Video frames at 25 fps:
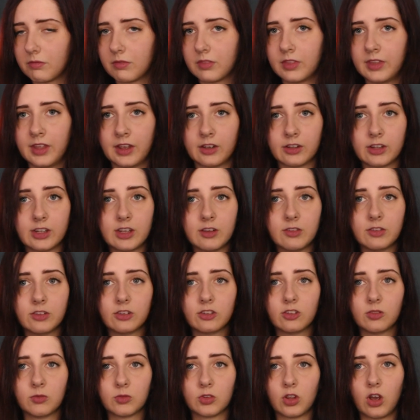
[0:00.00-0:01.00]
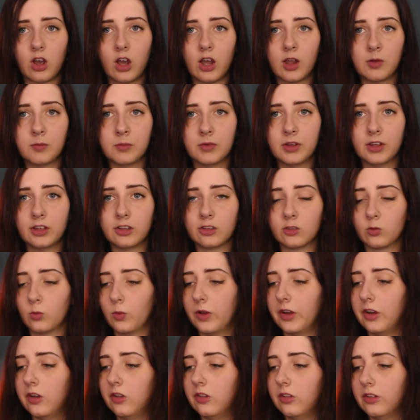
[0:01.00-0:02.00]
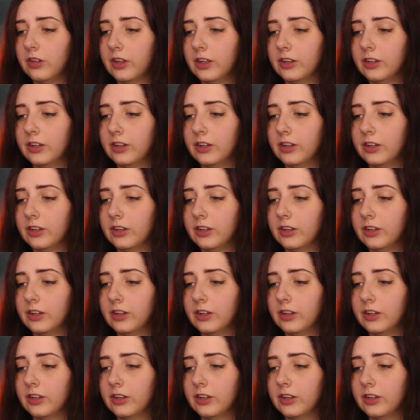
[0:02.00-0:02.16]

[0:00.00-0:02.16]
Now give it some time as well.